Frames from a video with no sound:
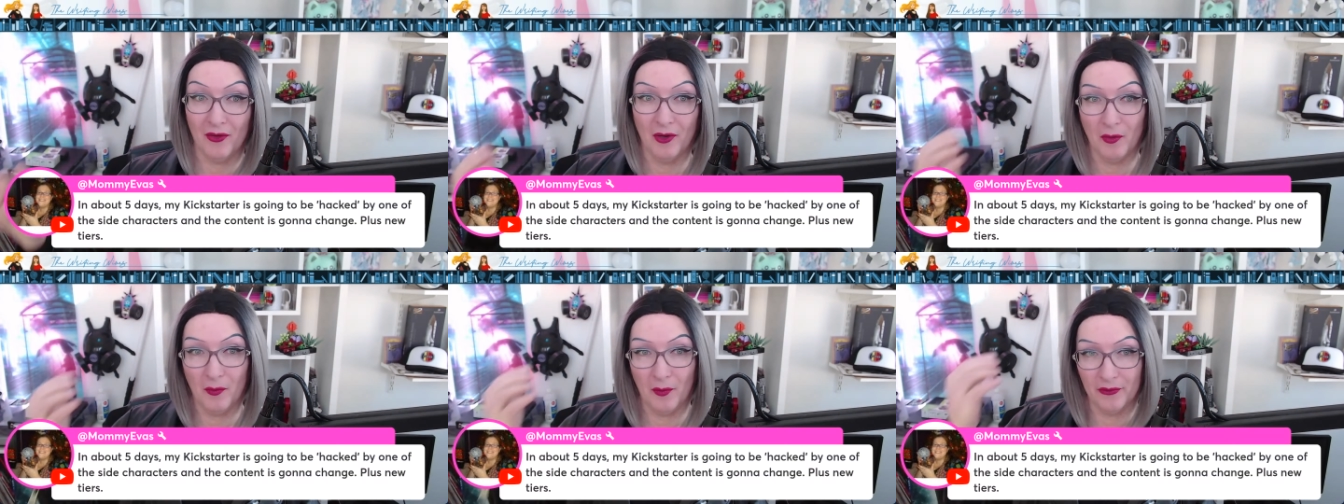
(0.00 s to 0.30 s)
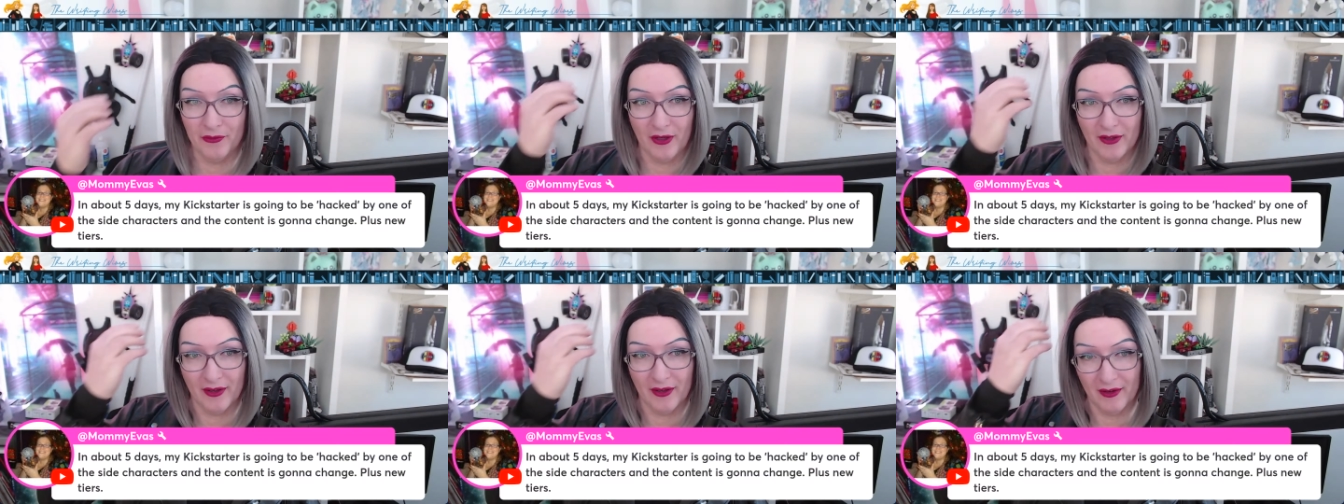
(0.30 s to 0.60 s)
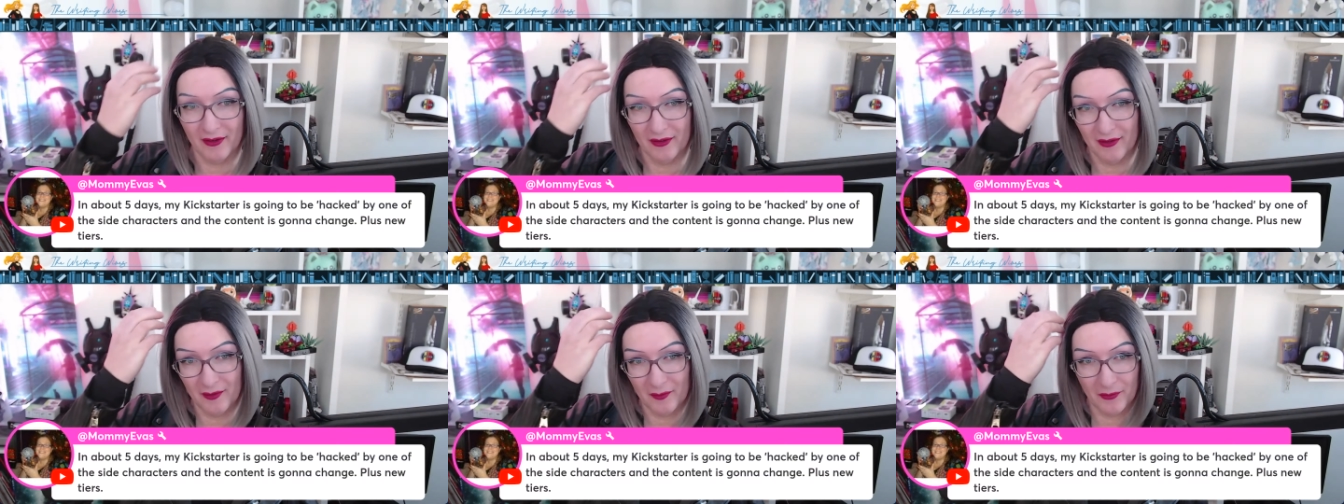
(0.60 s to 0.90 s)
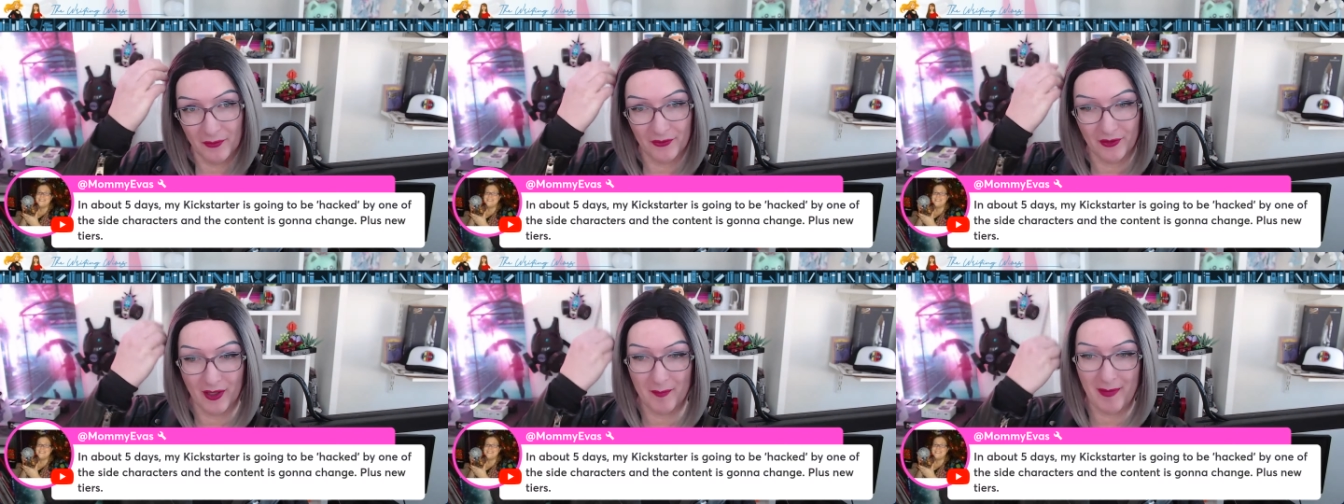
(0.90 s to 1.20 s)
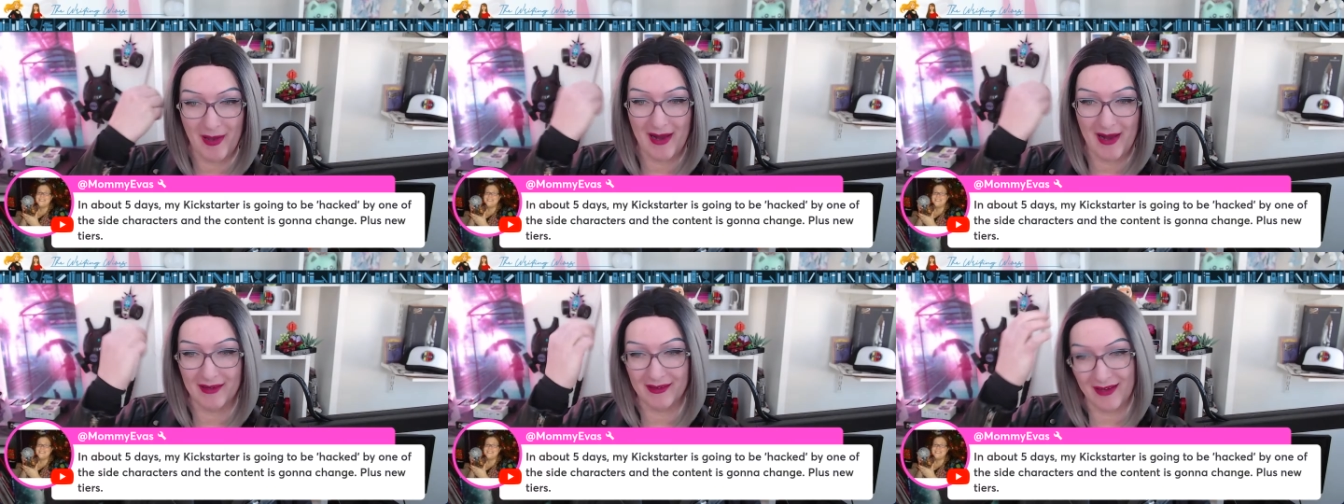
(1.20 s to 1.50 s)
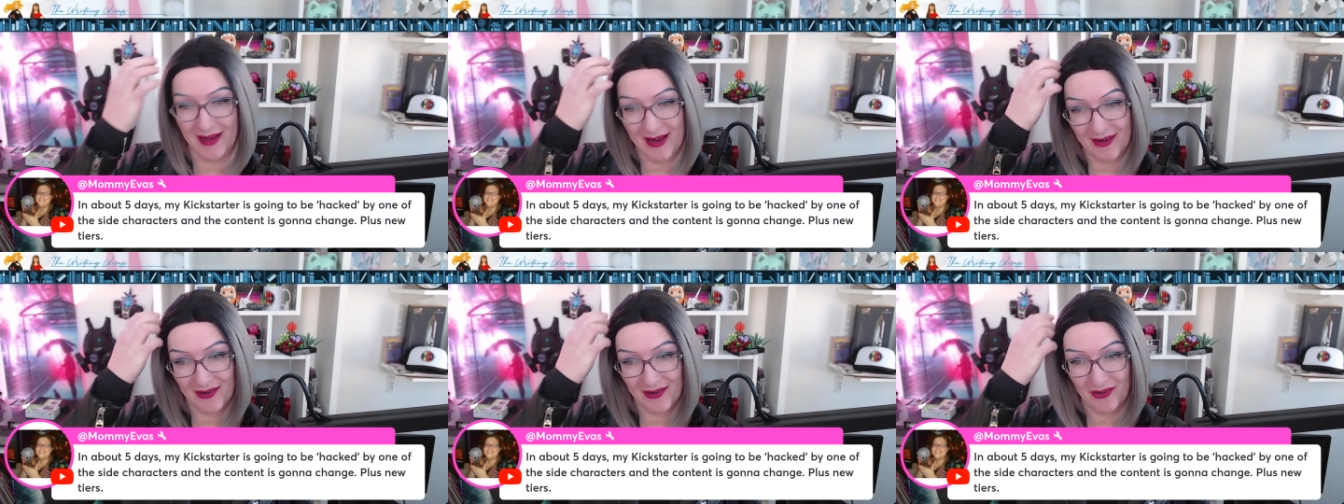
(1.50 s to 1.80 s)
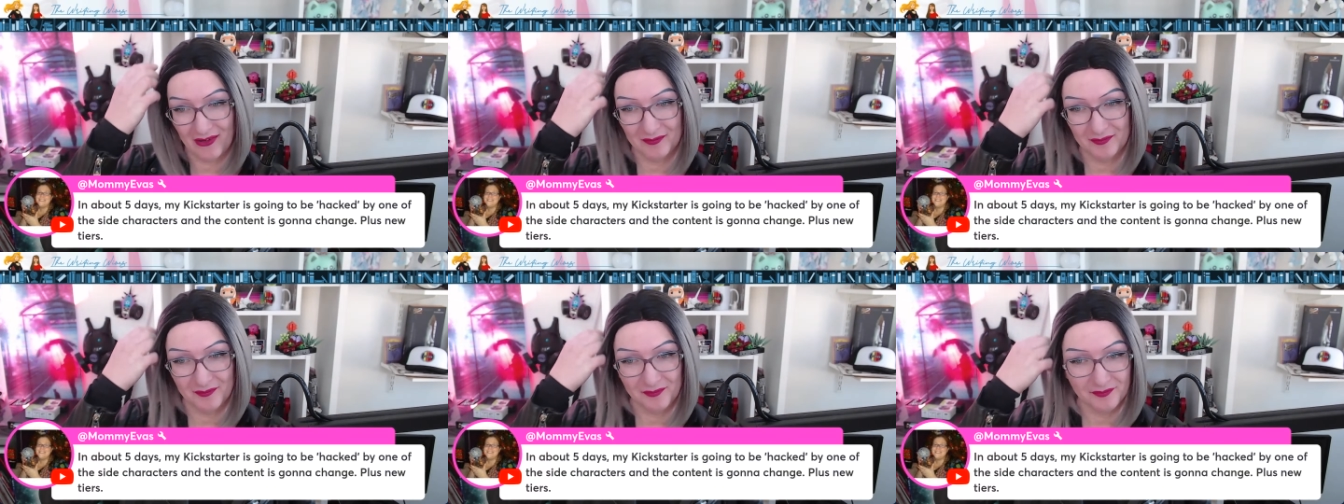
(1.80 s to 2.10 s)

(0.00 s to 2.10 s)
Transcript: It was not a bad cackle.